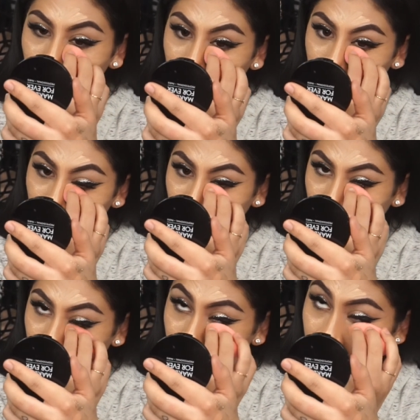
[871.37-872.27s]
I
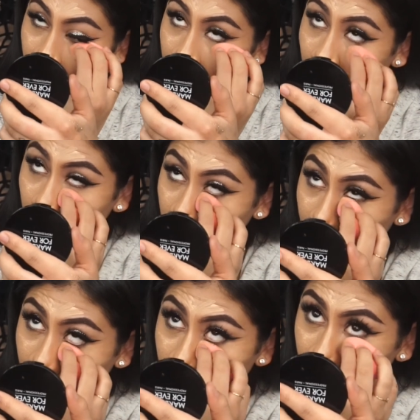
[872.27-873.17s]
blend, blend,
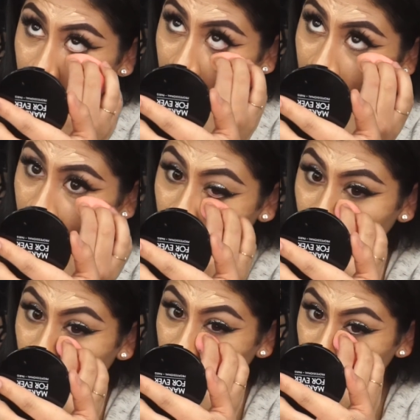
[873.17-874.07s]
blend, blend,
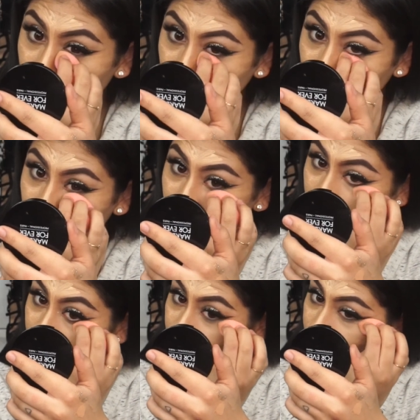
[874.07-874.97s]
blend, blend it
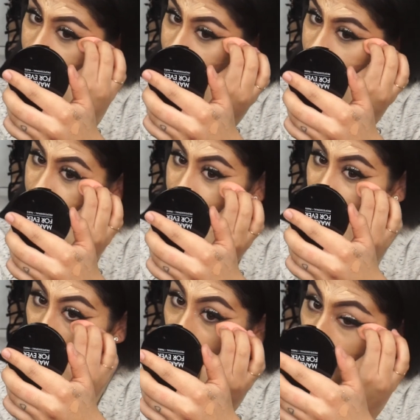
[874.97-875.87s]
all the way.
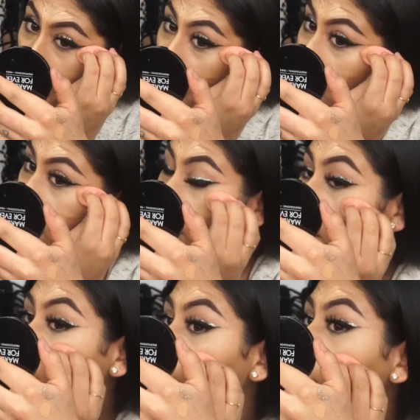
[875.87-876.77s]

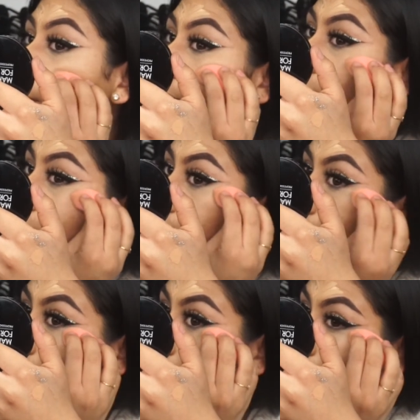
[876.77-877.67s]
Okay, I want to make sure that
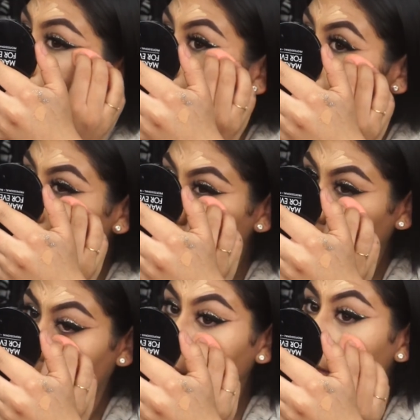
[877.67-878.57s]
I don't get it on
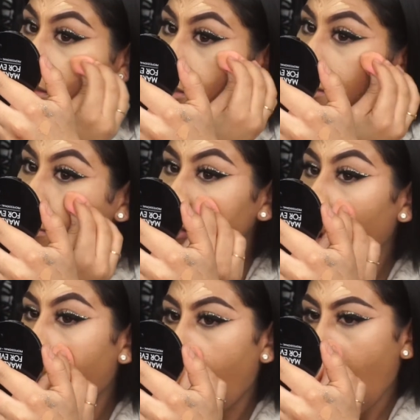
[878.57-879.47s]
the eyeliner.
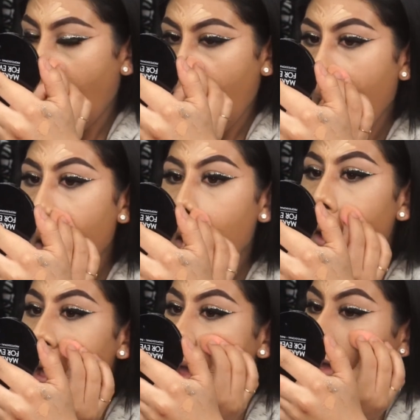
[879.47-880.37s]

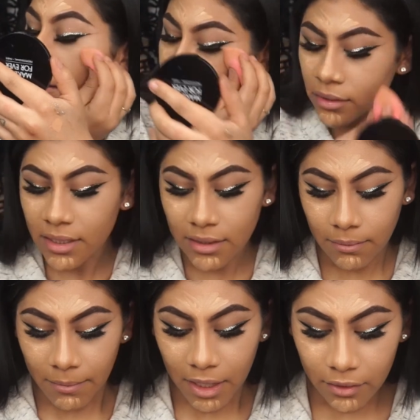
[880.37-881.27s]
Actually, as a
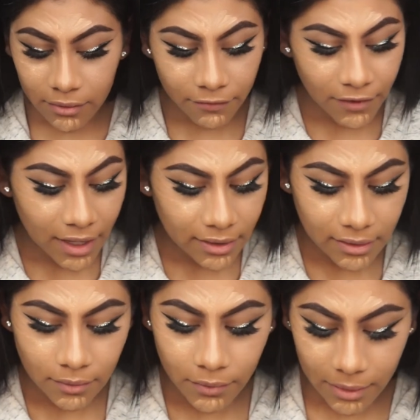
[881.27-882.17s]
matter of
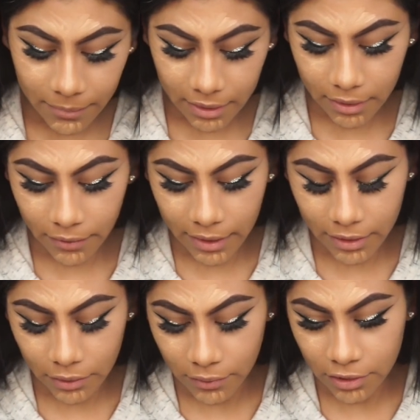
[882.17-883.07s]
fact, what I'm going to go ahead
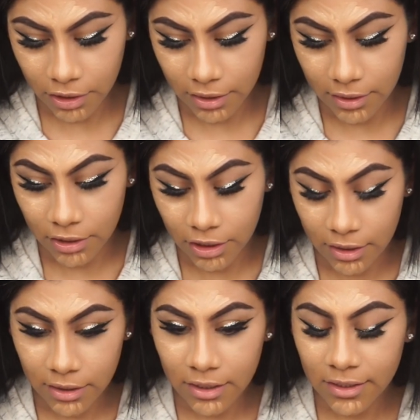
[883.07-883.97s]
and do is just
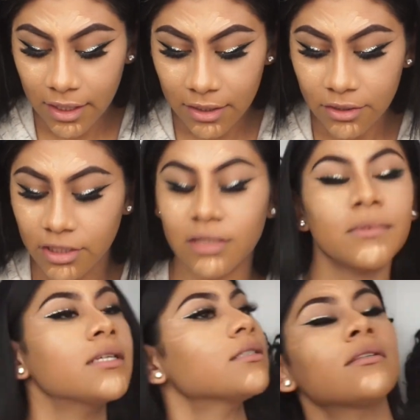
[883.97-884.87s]
adjust this eyeliner just
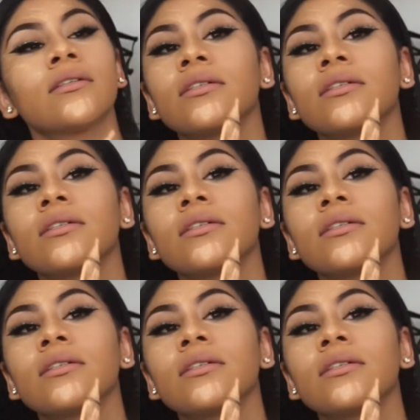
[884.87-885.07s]
because it